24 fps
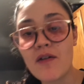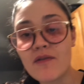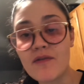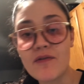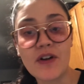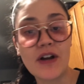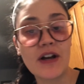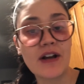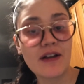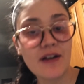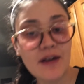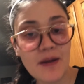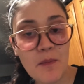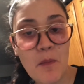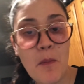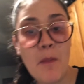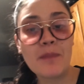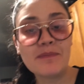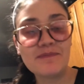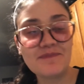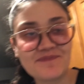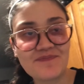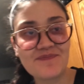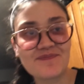Very good.
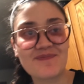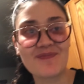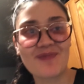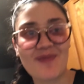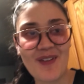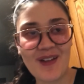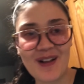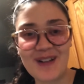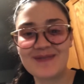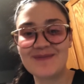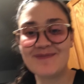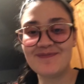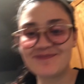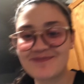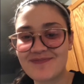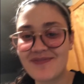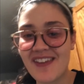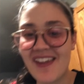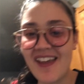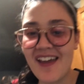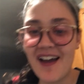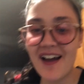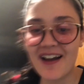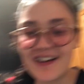
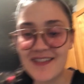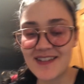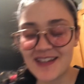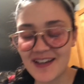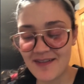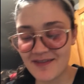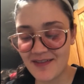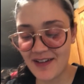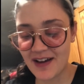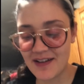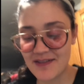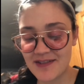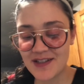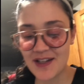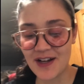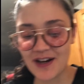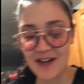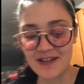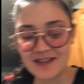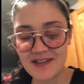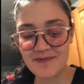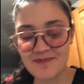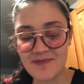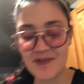I'd say 5
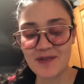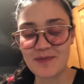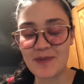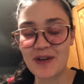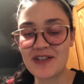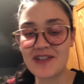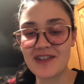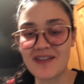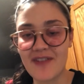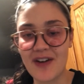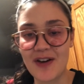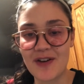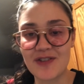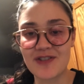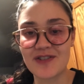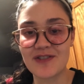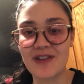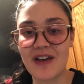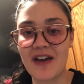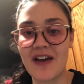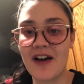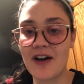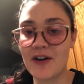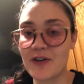stars, especially if I
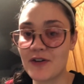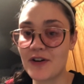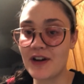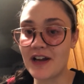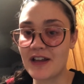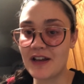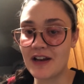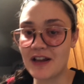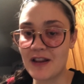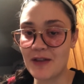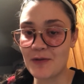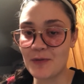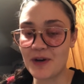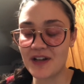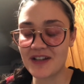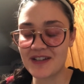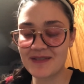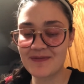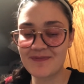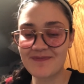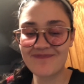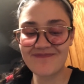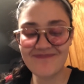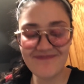was hungry and in the woods.
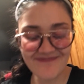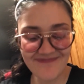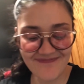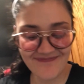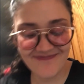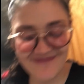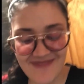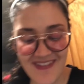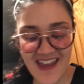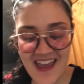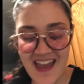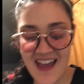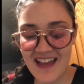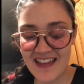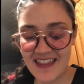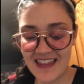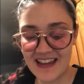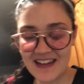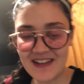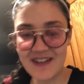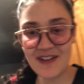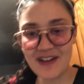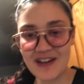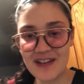
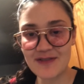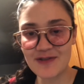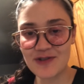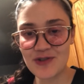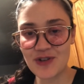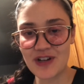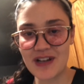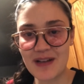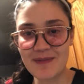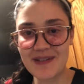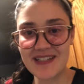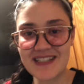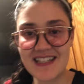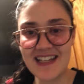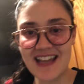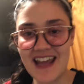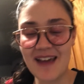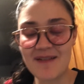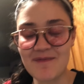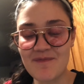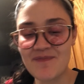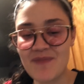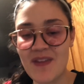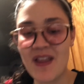Thank you guys for joining me
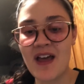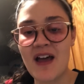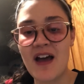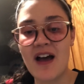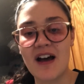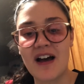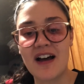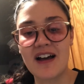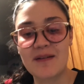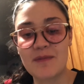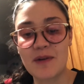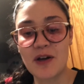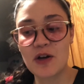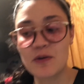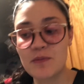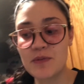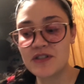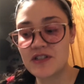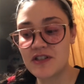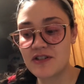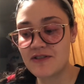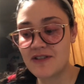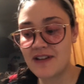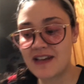today. I hope you
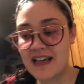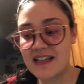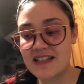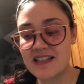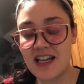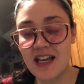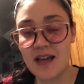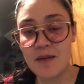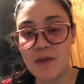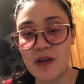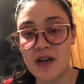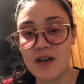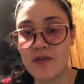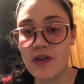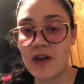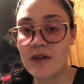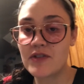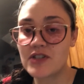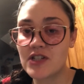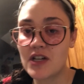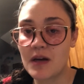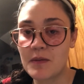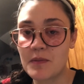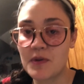tune in next time, and if you have
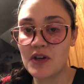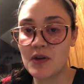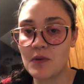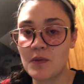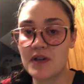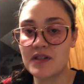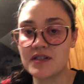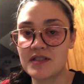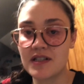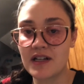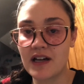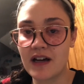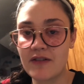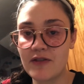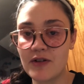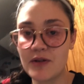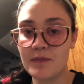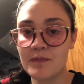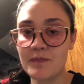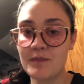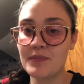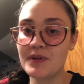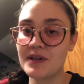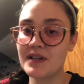a topic you want us to cover,
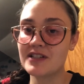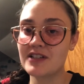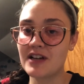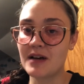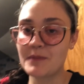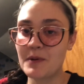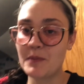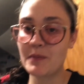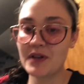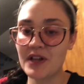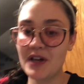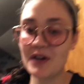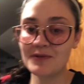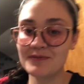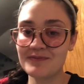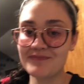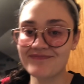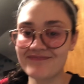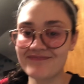please comment below.